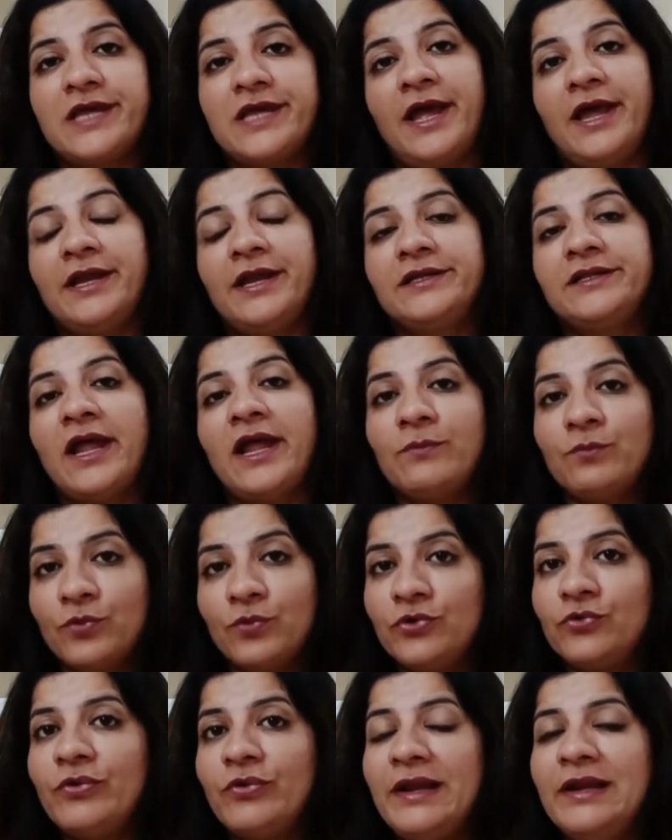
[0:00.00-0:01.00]
and that would
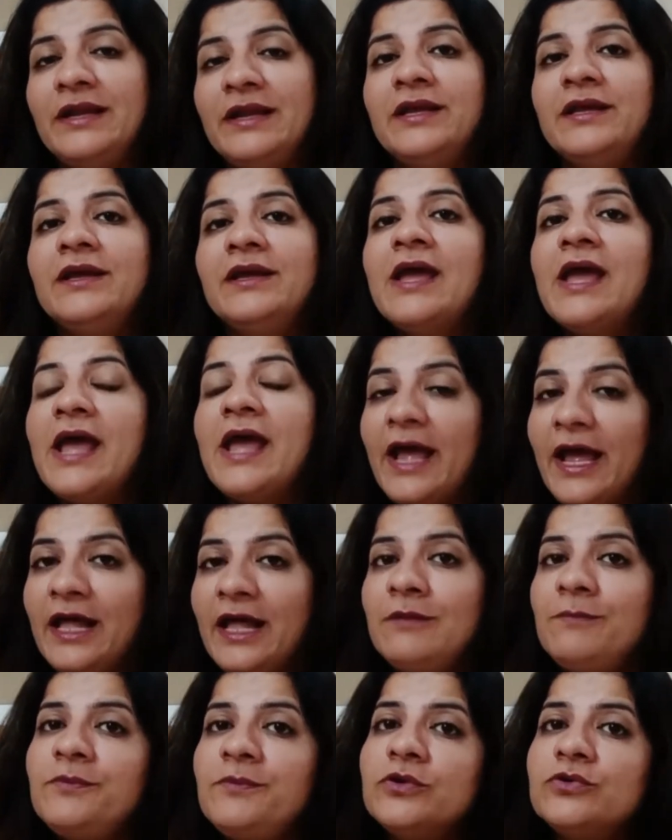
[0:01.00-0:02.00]
really
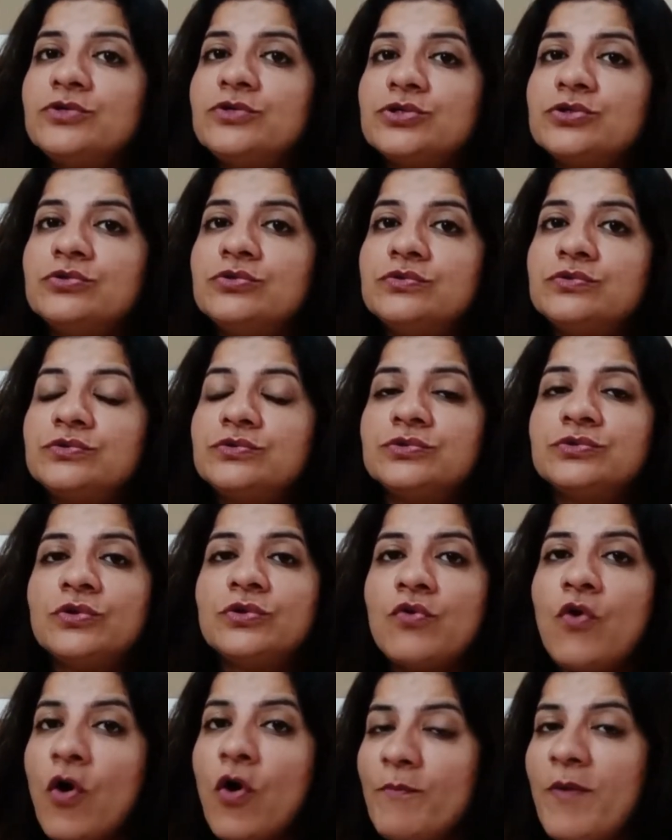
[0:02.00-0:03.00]
help you to
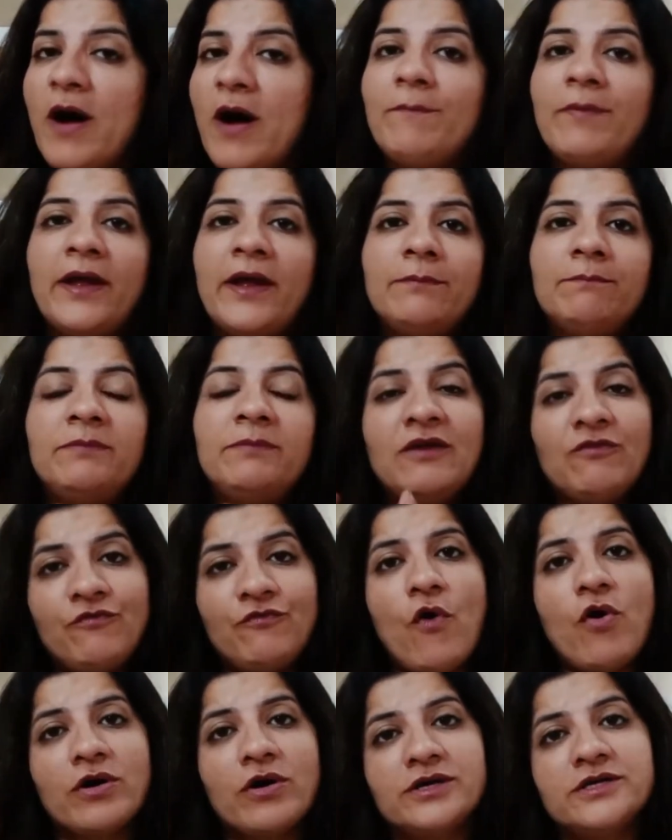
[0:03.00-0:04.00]
cope up and be
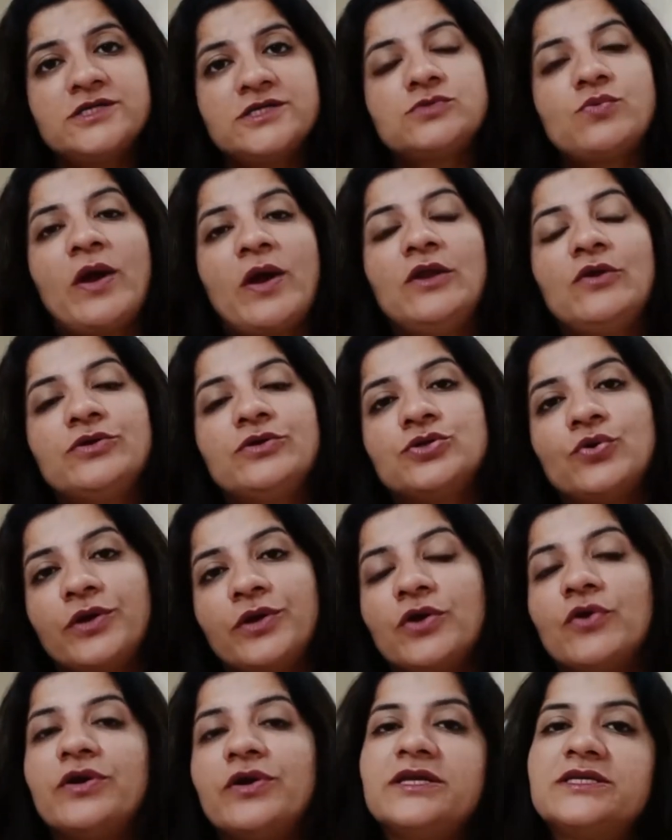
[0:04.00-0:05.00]
focused while you're doing
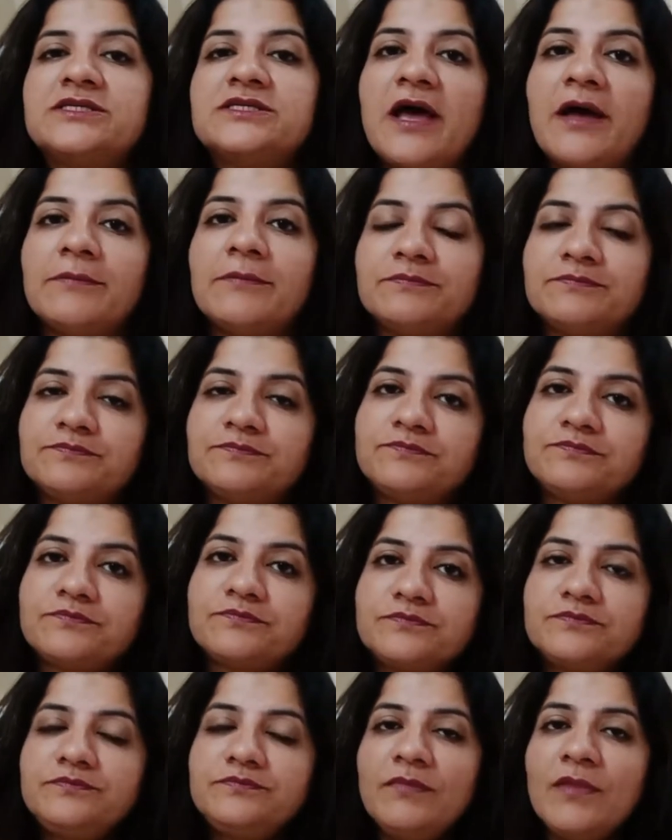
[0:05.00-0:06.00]
your exam.
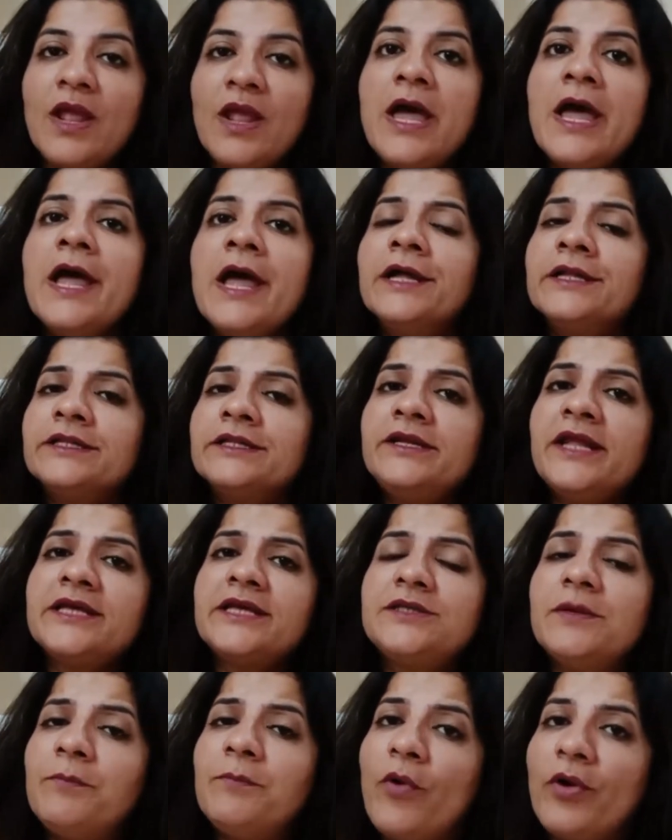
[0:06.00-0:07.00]
The next
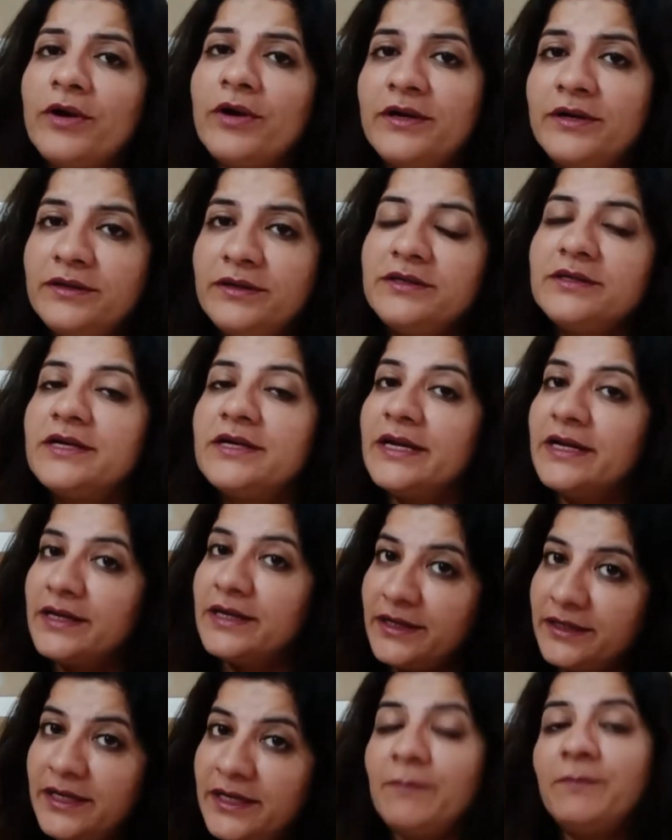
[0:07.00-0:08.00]
important
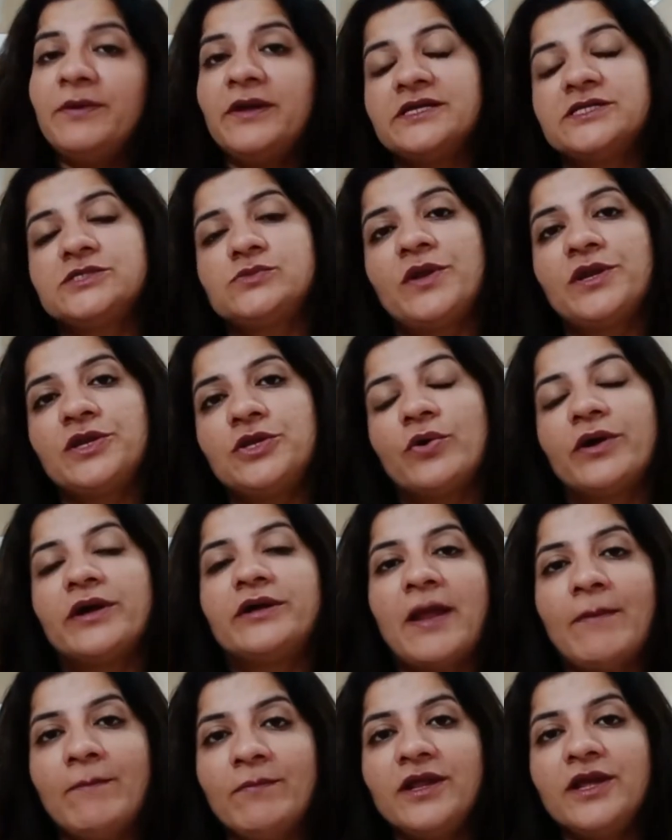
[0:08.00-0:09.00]
tip is, when you're
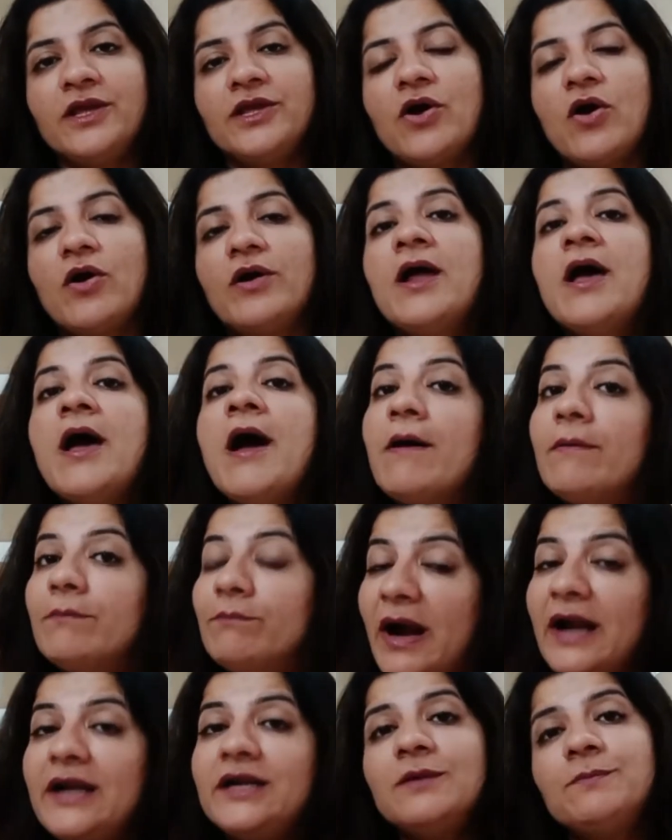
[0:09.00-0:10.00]
attempting your
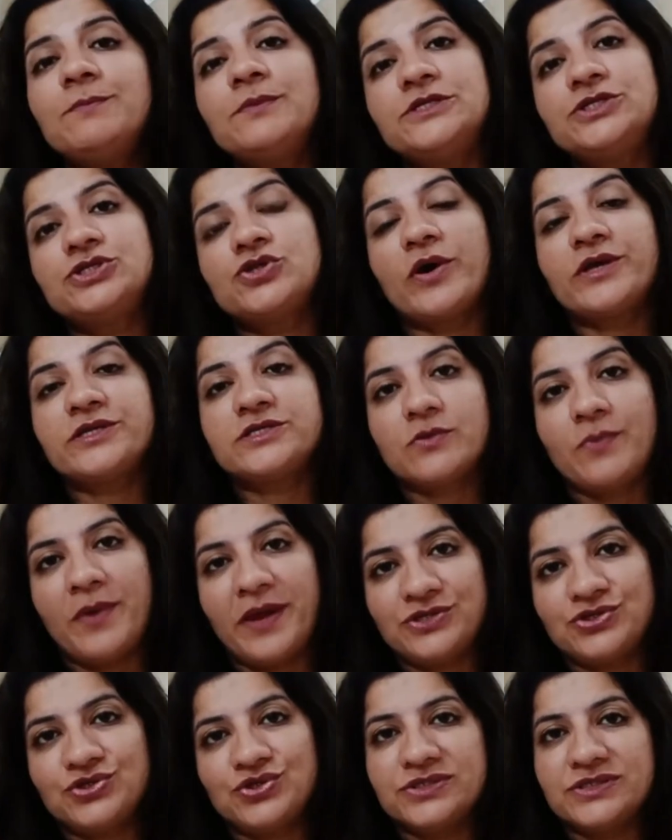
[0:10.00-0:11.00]
multiple choice
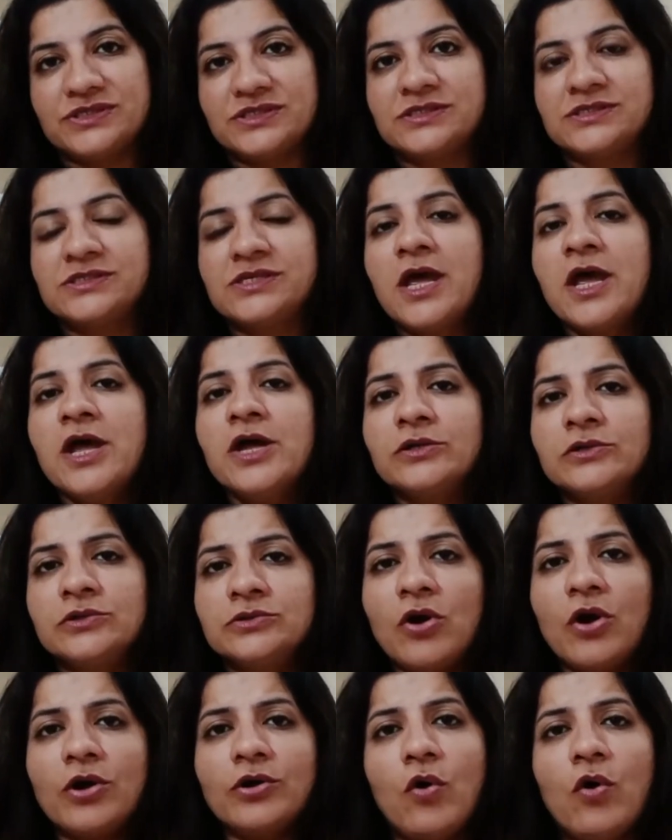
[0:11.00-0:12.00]
questions, do
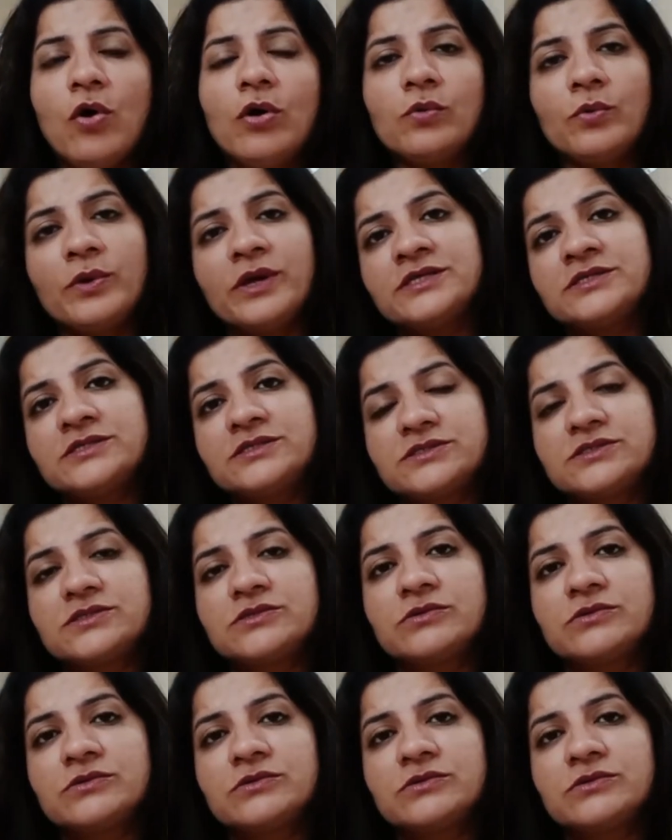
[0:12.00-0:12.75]
not always